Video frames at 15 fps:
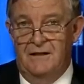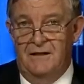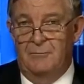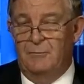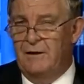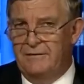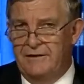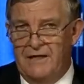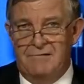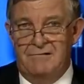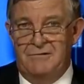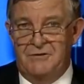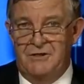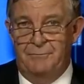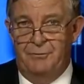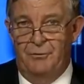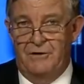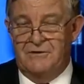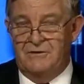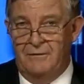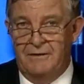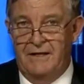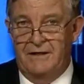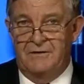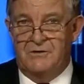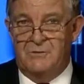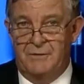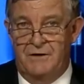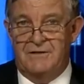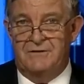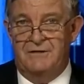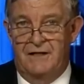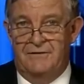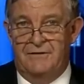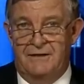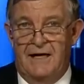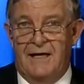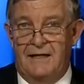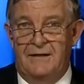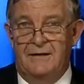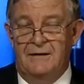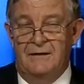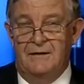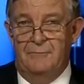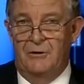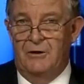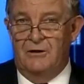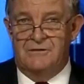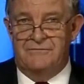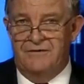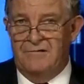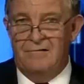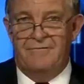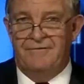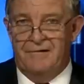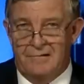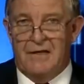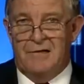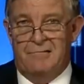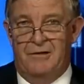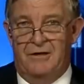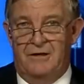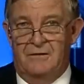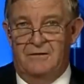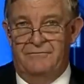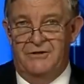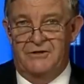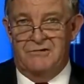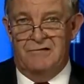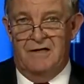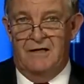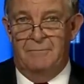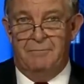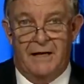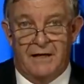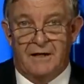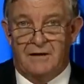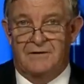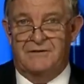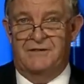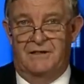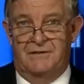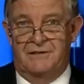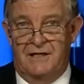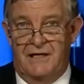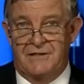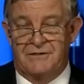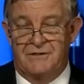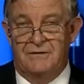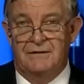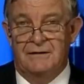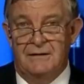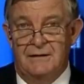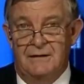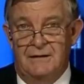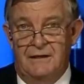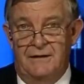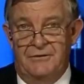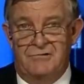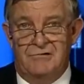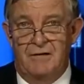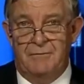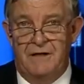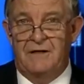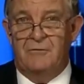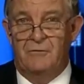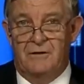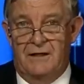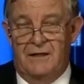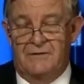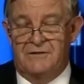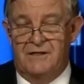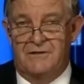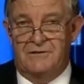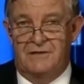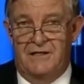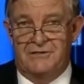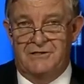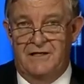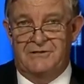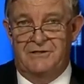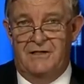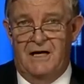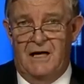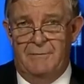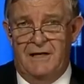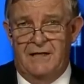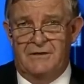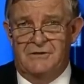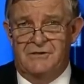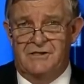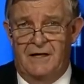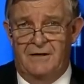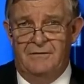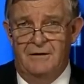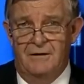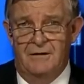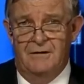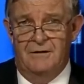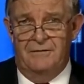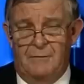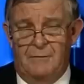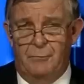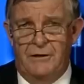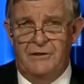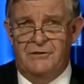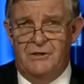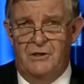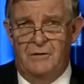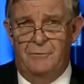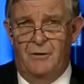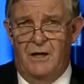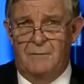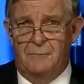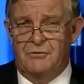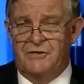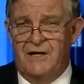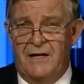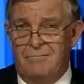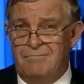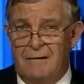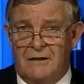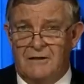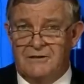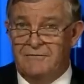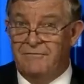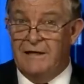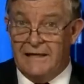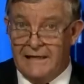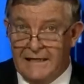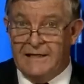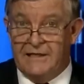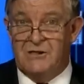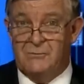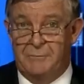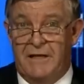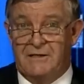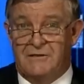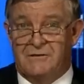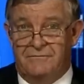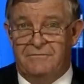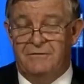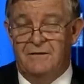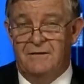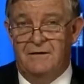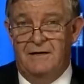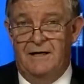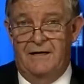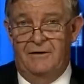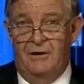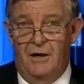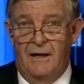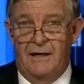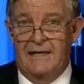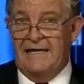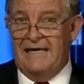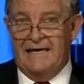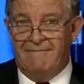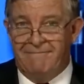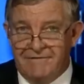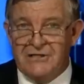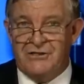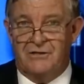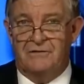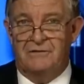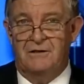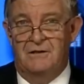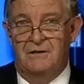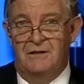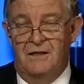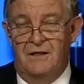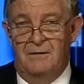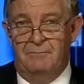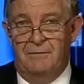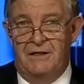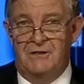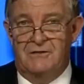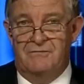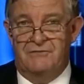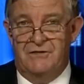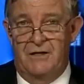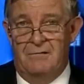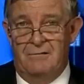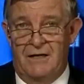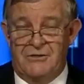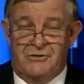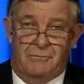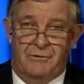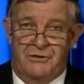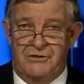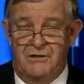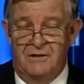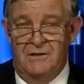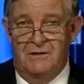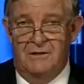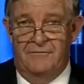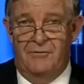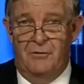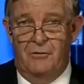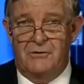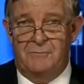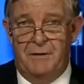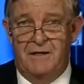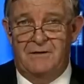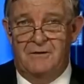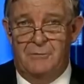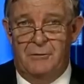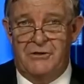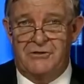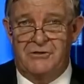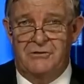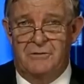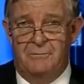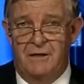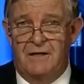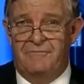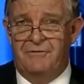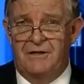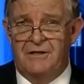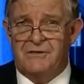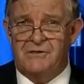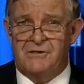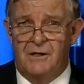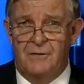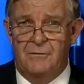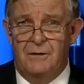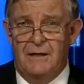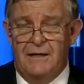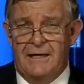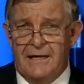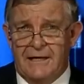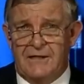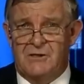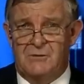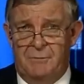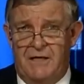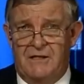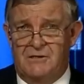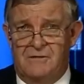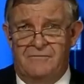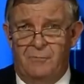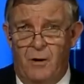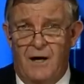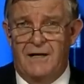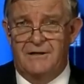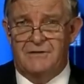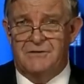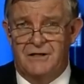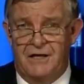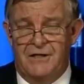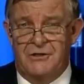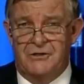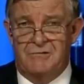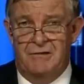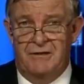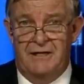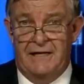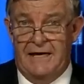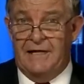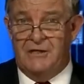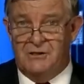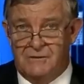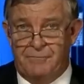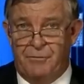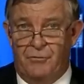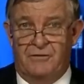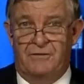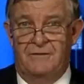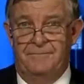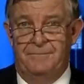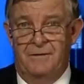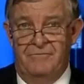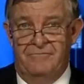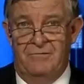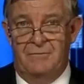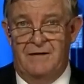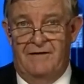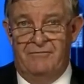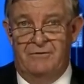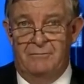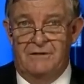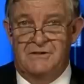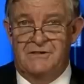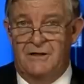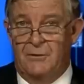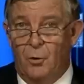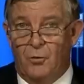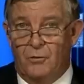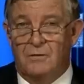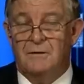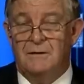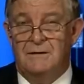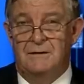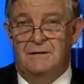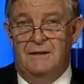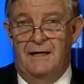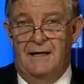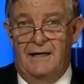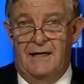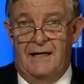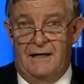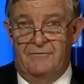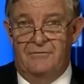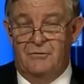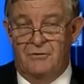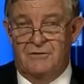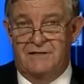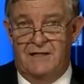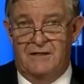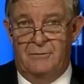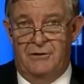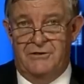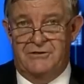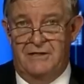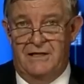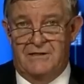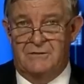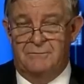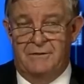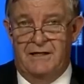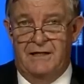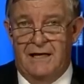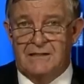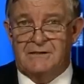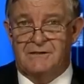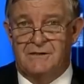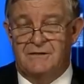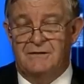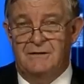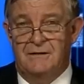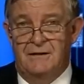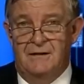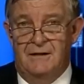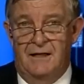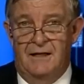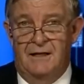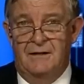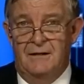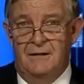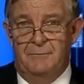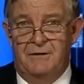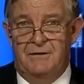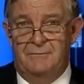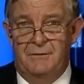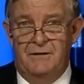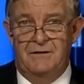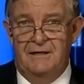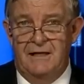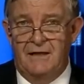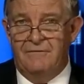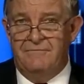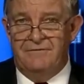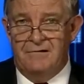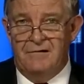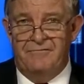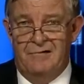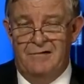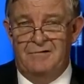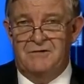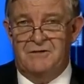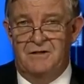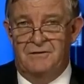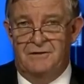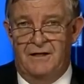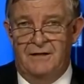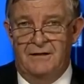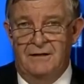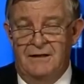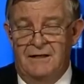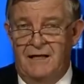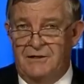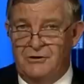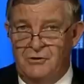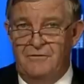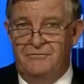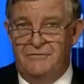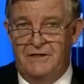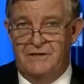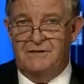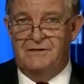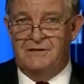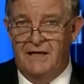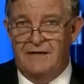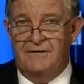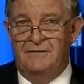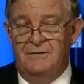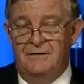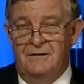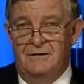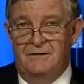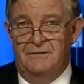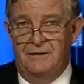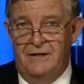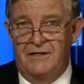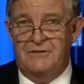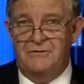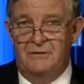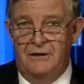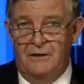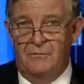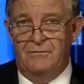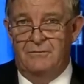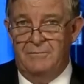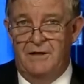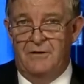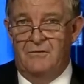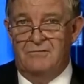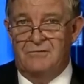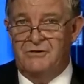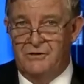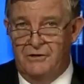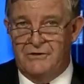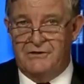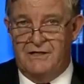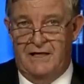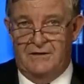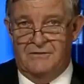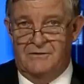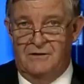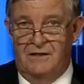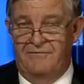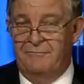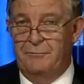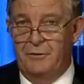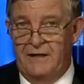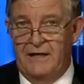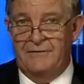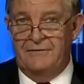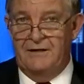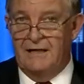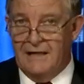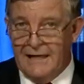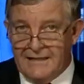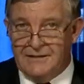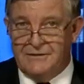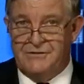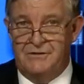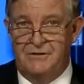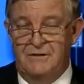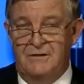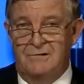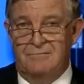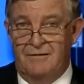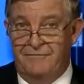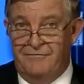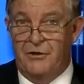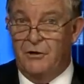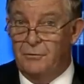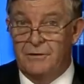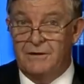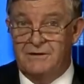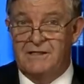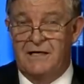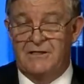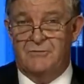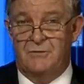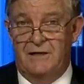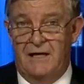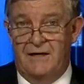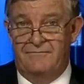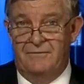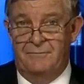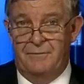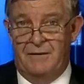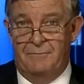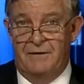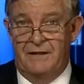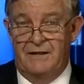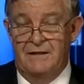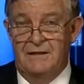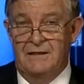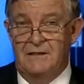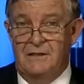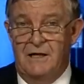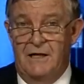One of the other interesting points I made in a speech the other day when I was very, very critical of the Australian Medical Association, and the Australian Medical Association actually came out and said that wind turbine was a relatively inexpensive and highly efficient means of generation, which of course begged the question to me, if it is so inexpensive, why does the industry need any support from governments at all? And of course that question hasn't been answered. But the other very, very interesting thing, as you've just said, the National Health and Medical Research Council have put out their latest review, and it's actually out for public